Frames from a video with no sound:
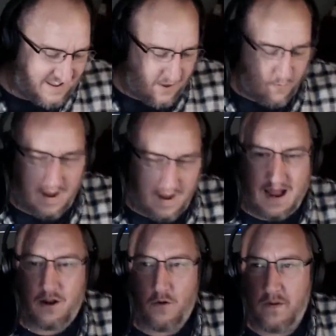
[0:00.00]
Well,
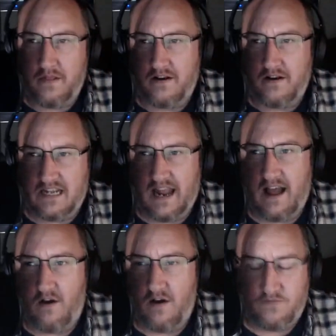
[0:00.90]
I go in there and see
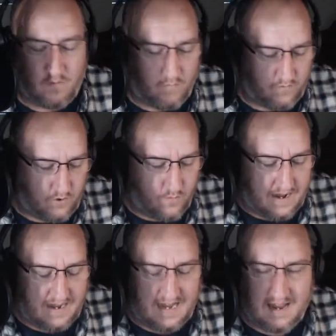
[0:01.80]
how often you and
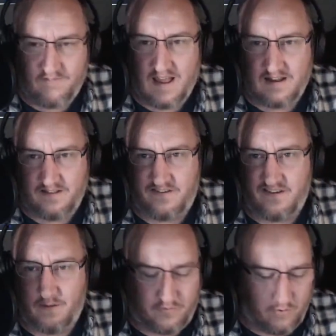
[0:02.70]
I have added the
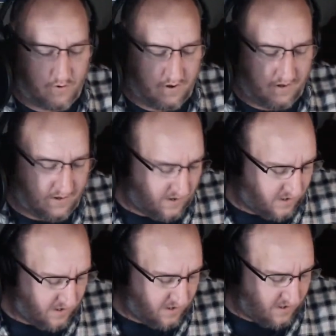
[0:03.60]
same story.
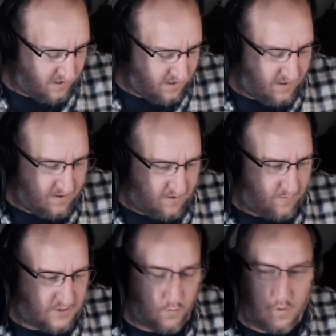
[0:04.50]

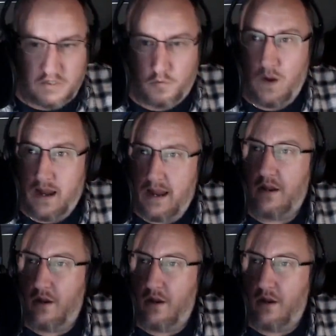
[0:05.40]
Which we, you